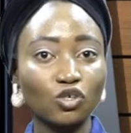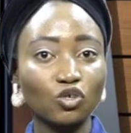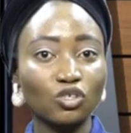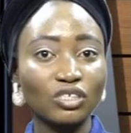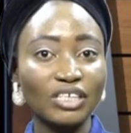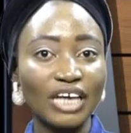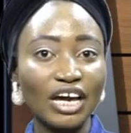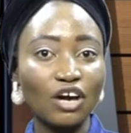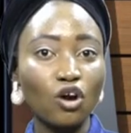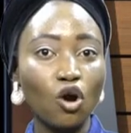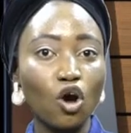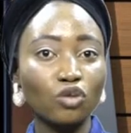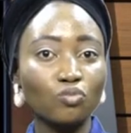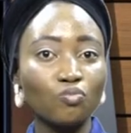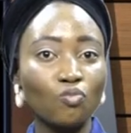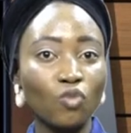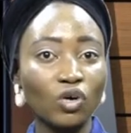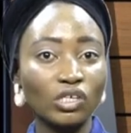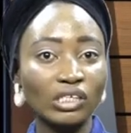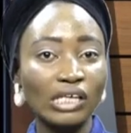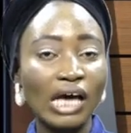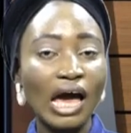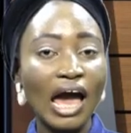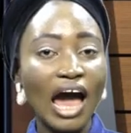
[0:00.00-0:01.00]
to take
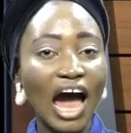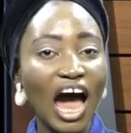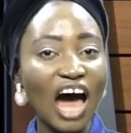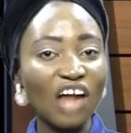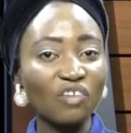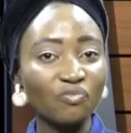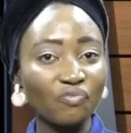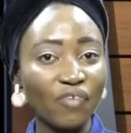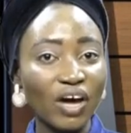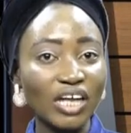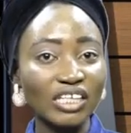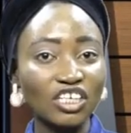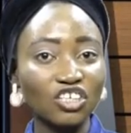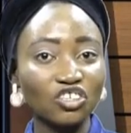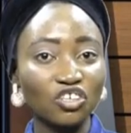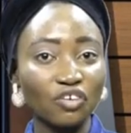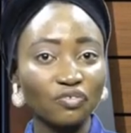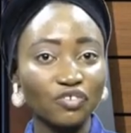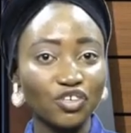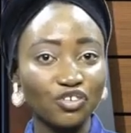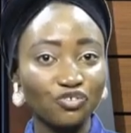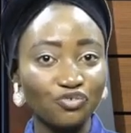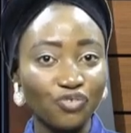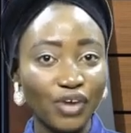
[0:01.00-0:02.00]
utmost advantage of
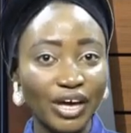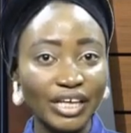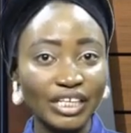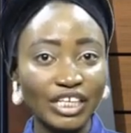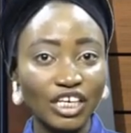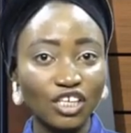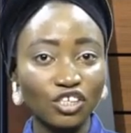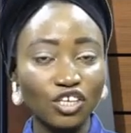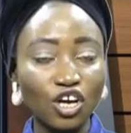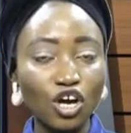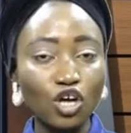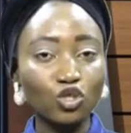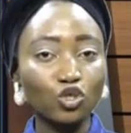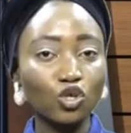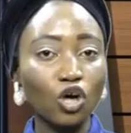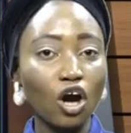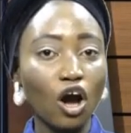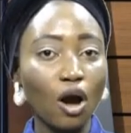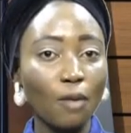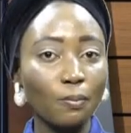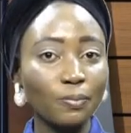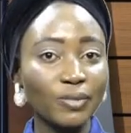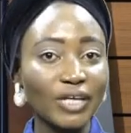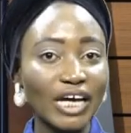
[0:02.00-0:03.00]
the training to
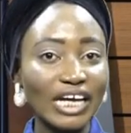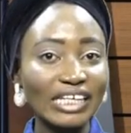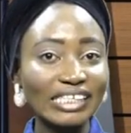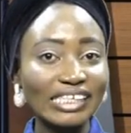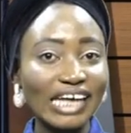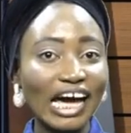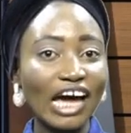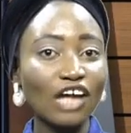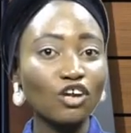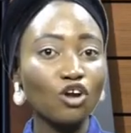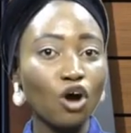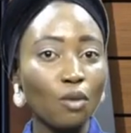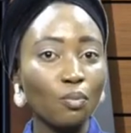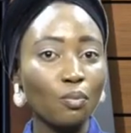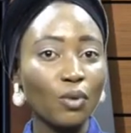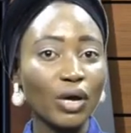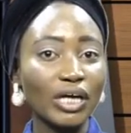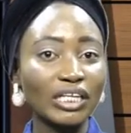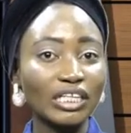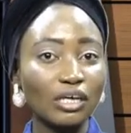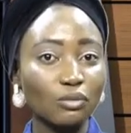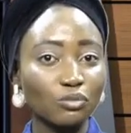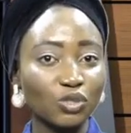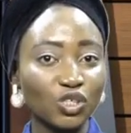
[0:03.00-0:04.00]
update and
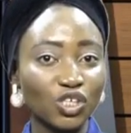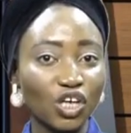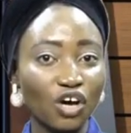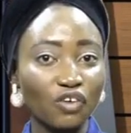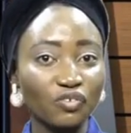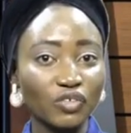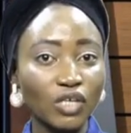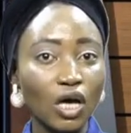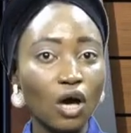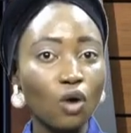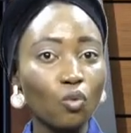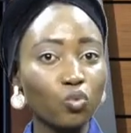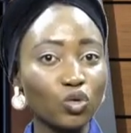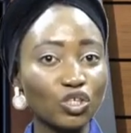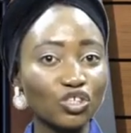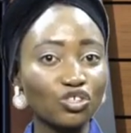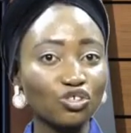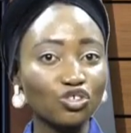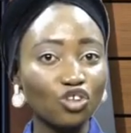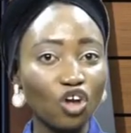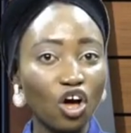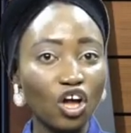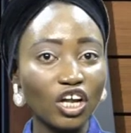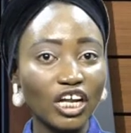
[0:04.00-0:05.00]
upgrade themselves with
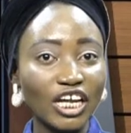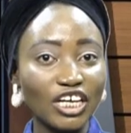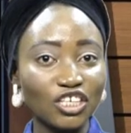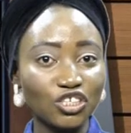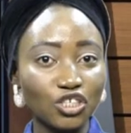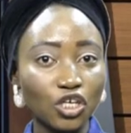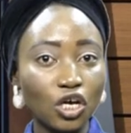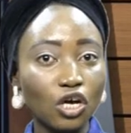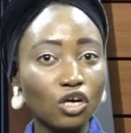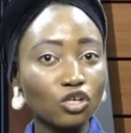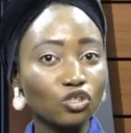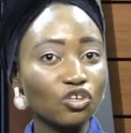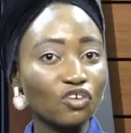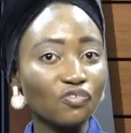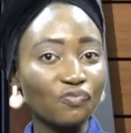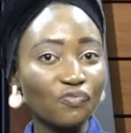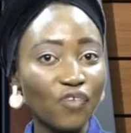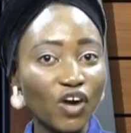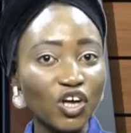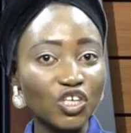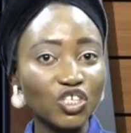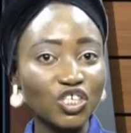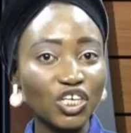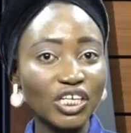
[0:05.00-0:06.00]
knowledge to
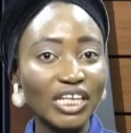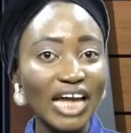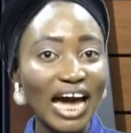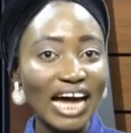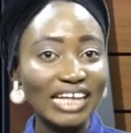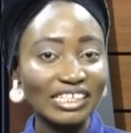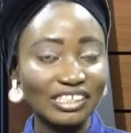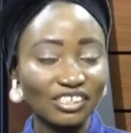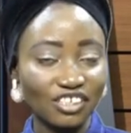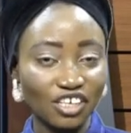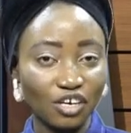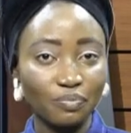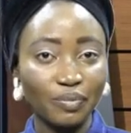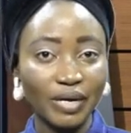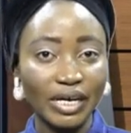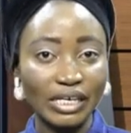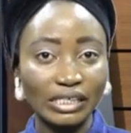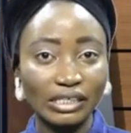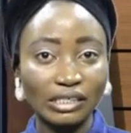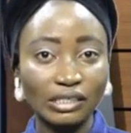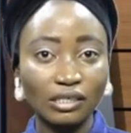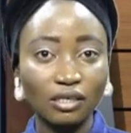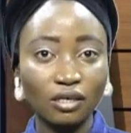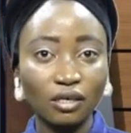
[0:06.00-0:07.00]
function at their
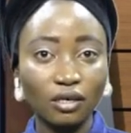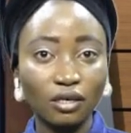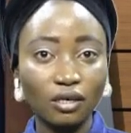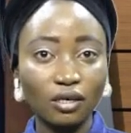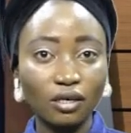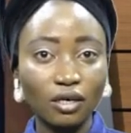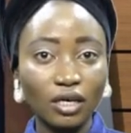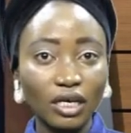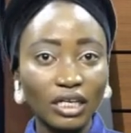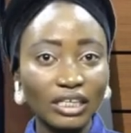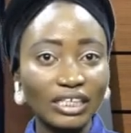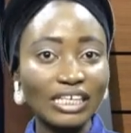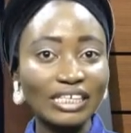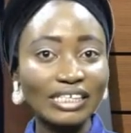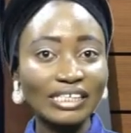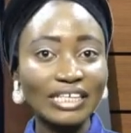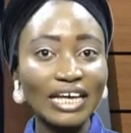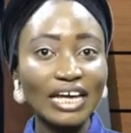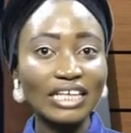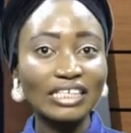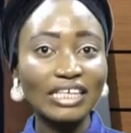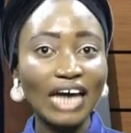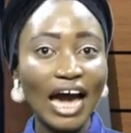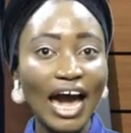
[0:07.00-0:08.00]
best. The
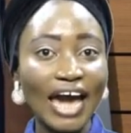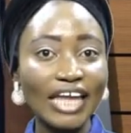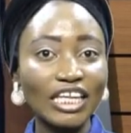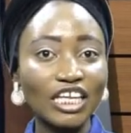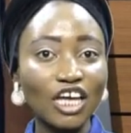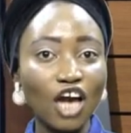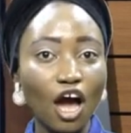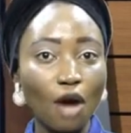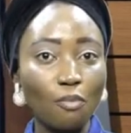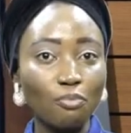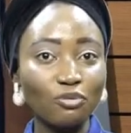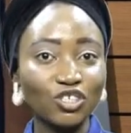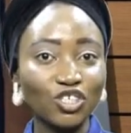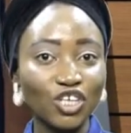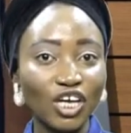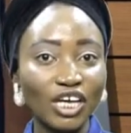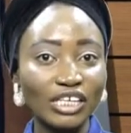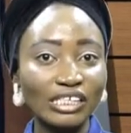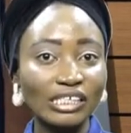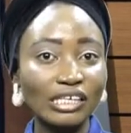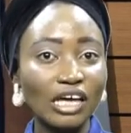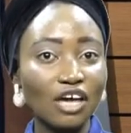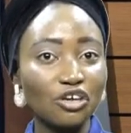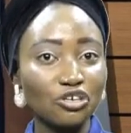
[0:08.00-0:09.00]
state highly
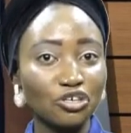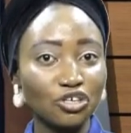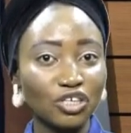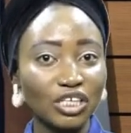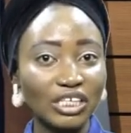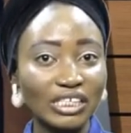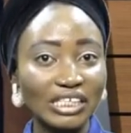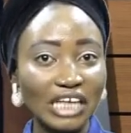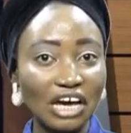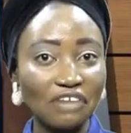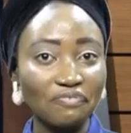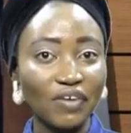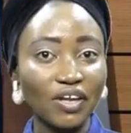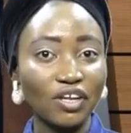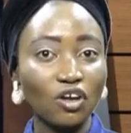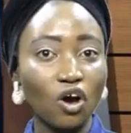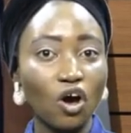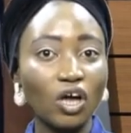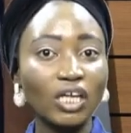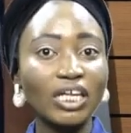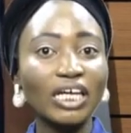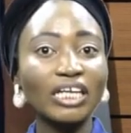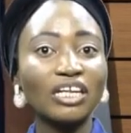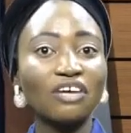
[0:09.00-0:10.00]
appreciates UNICEF and
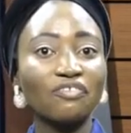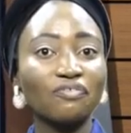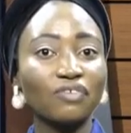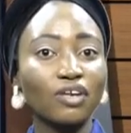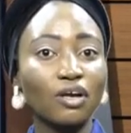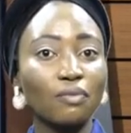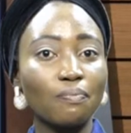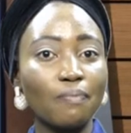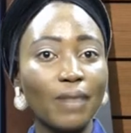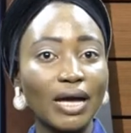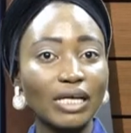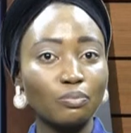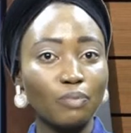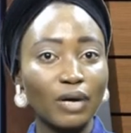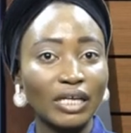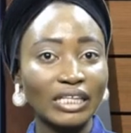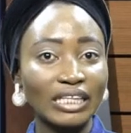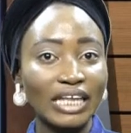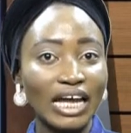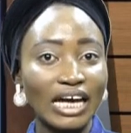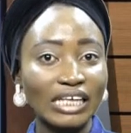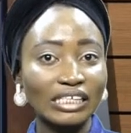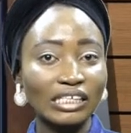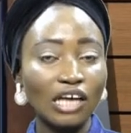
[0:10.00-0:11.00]
other development
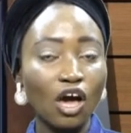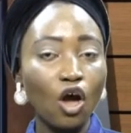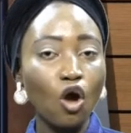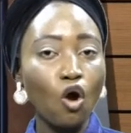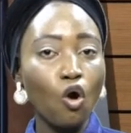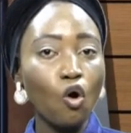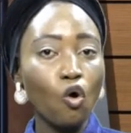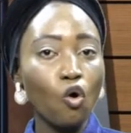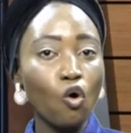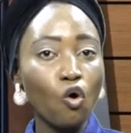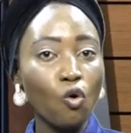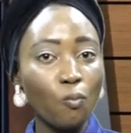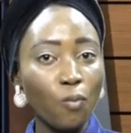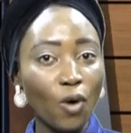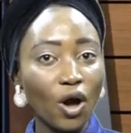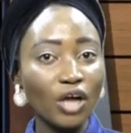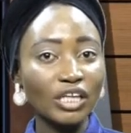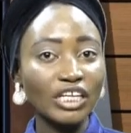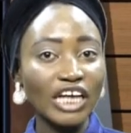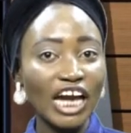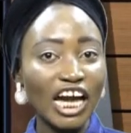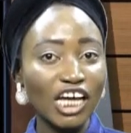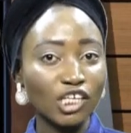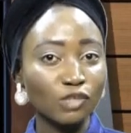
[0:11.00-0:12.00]
partners who bore
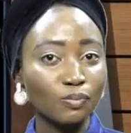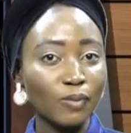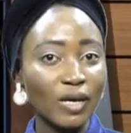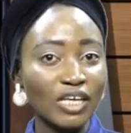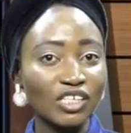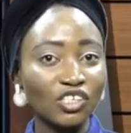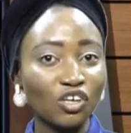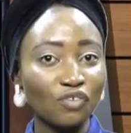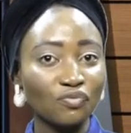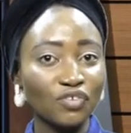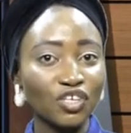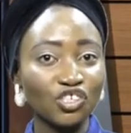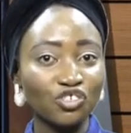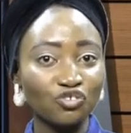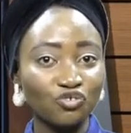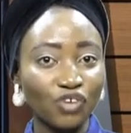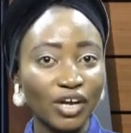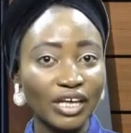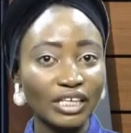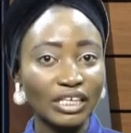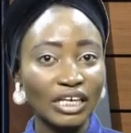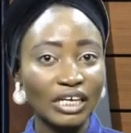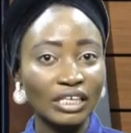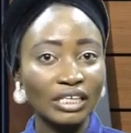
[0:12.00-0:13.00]
the expense of this
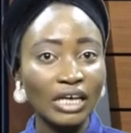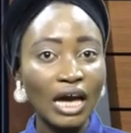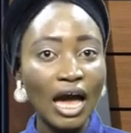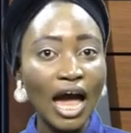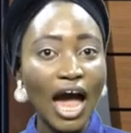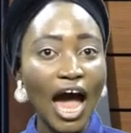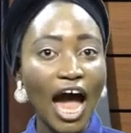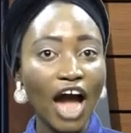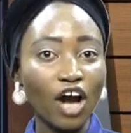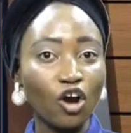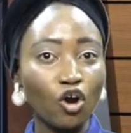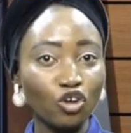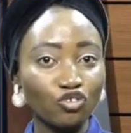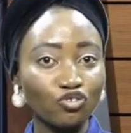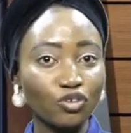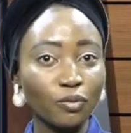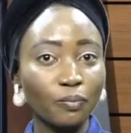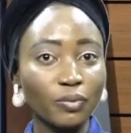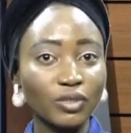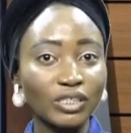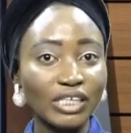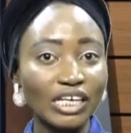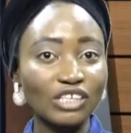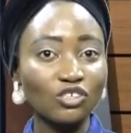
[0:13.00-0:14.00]
training and
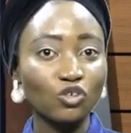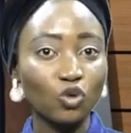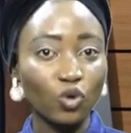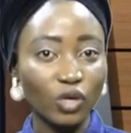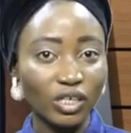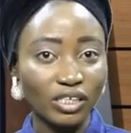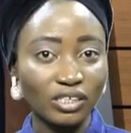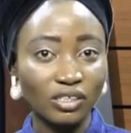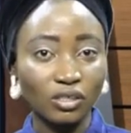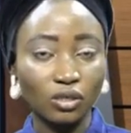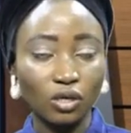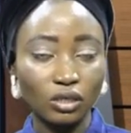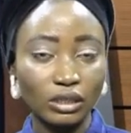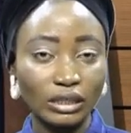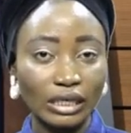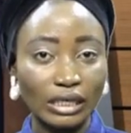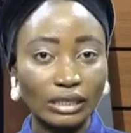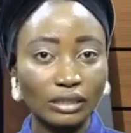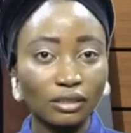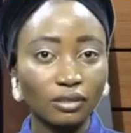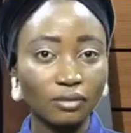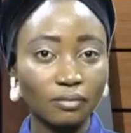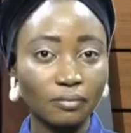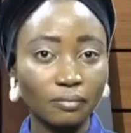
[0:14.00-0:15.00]
contributed to its
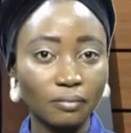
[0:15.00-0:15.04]
success.